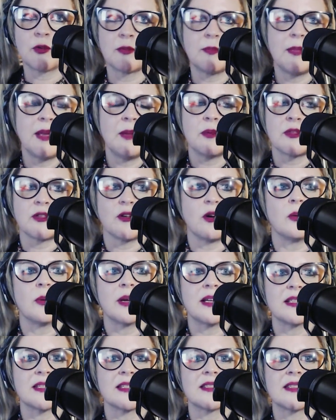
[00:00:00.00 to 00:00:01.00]
with me with
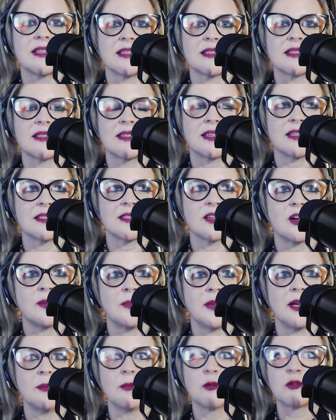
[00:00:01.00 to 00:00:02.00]
always it's how
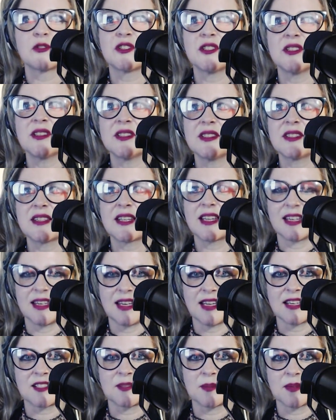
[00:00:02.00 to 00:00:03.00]
my emotions
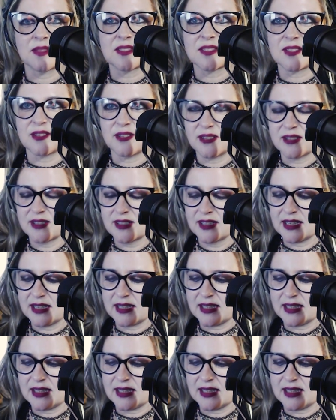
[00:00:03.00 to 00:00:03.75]
connect with the song,